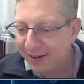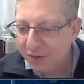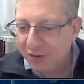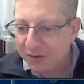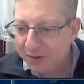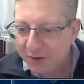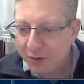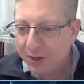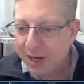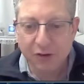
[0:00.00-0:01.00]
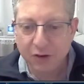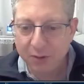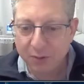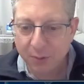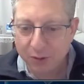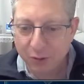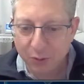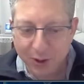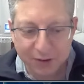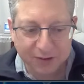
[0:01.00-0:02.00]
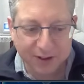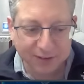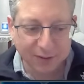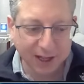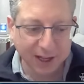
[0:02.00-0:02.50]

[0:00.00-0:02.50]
You just need to naturally respond to a question. So, like